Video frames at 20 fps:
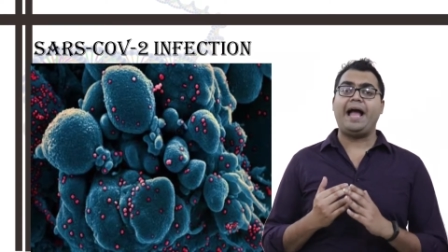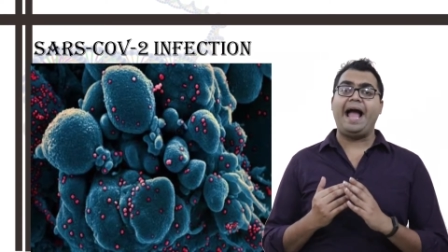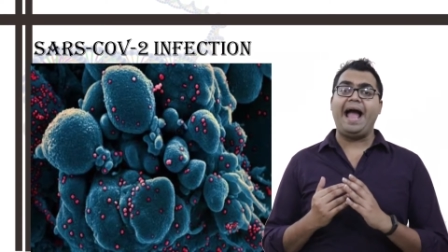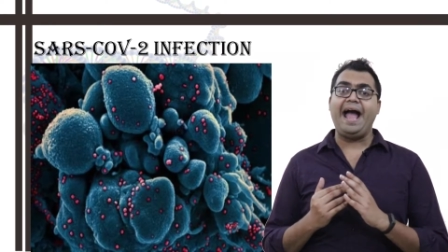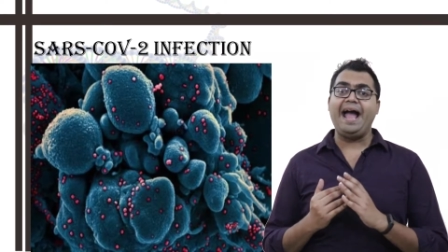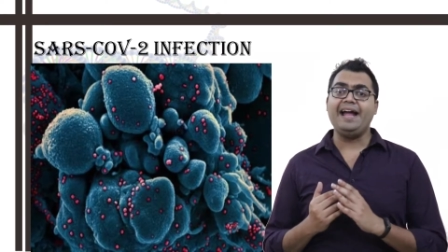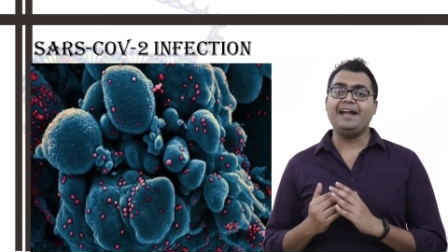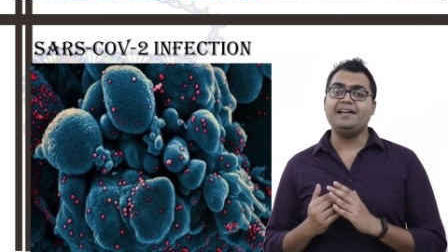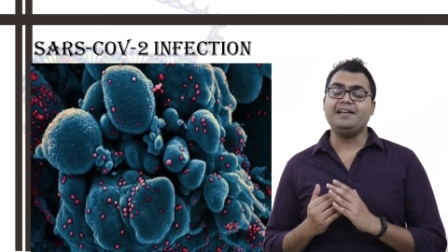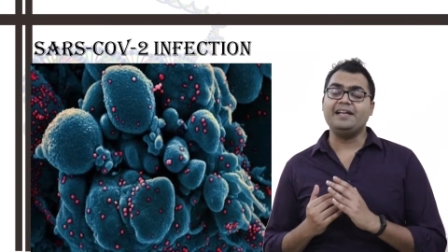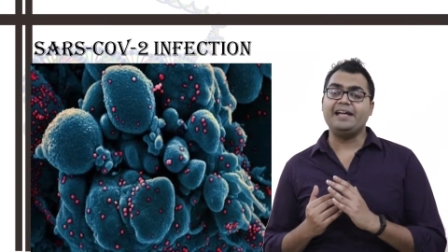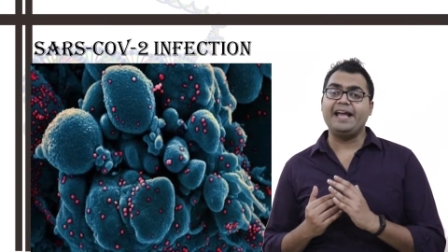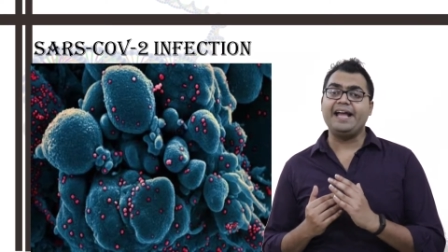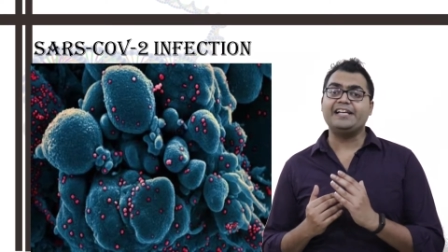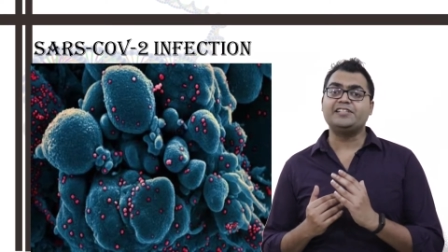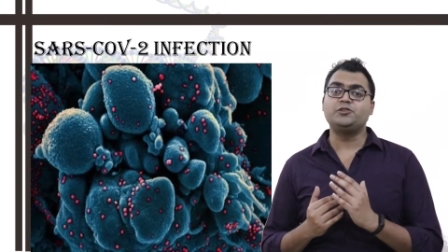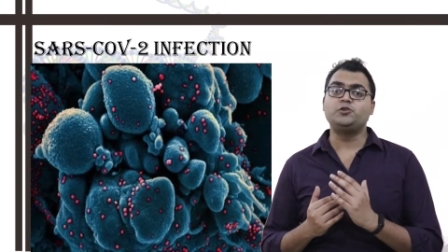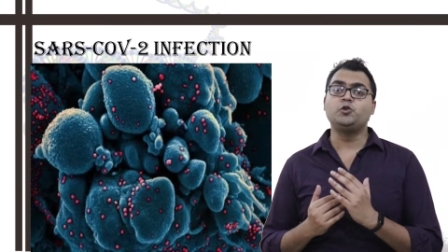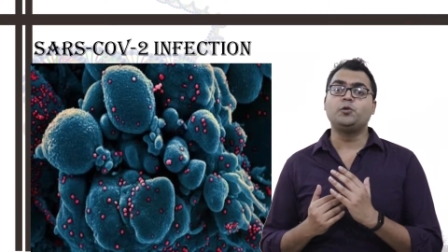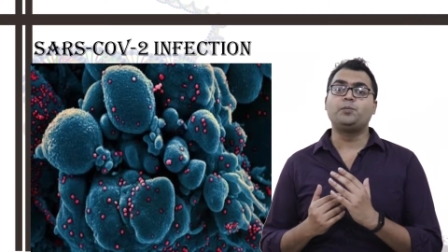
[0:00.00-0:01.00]
and
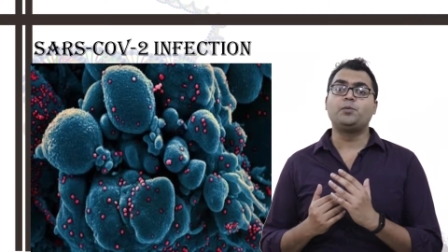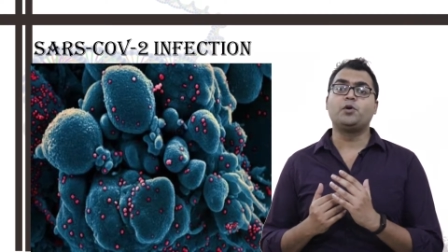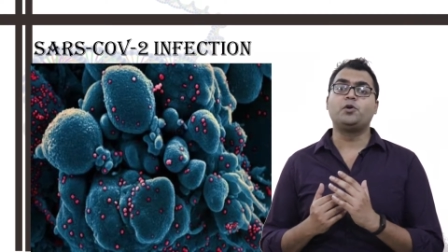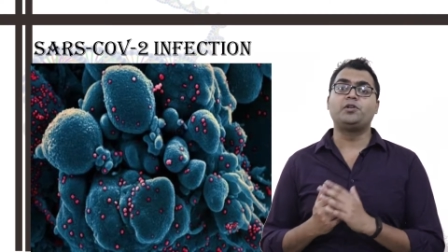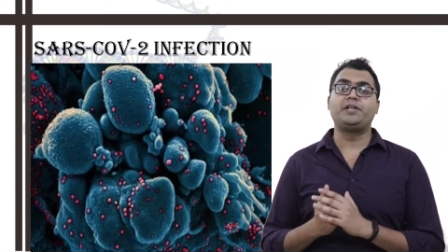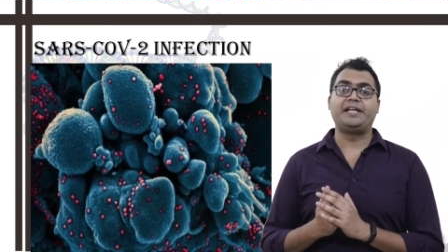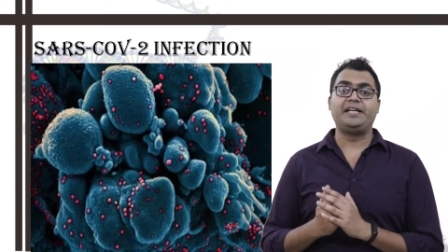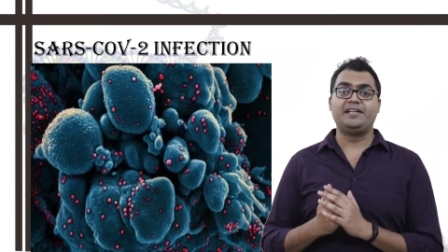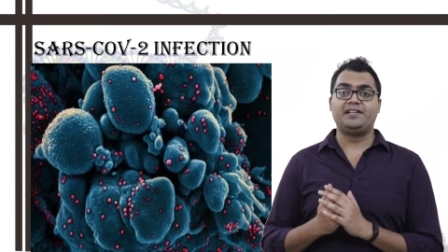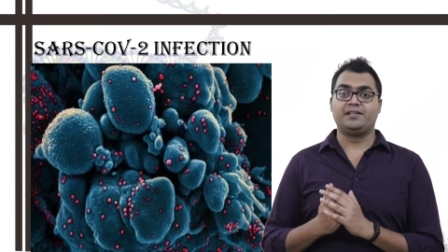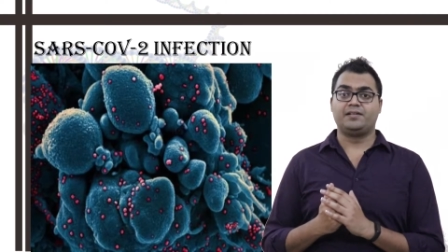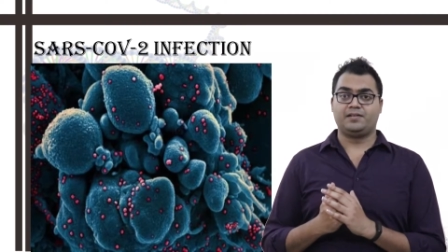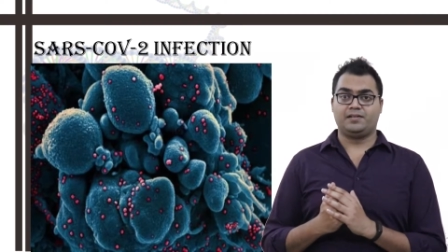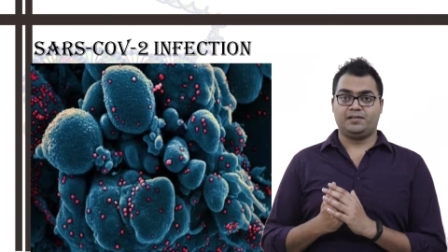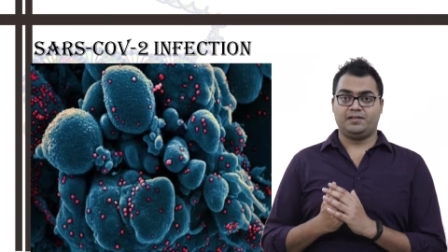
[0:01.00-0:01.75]
ACE2 protein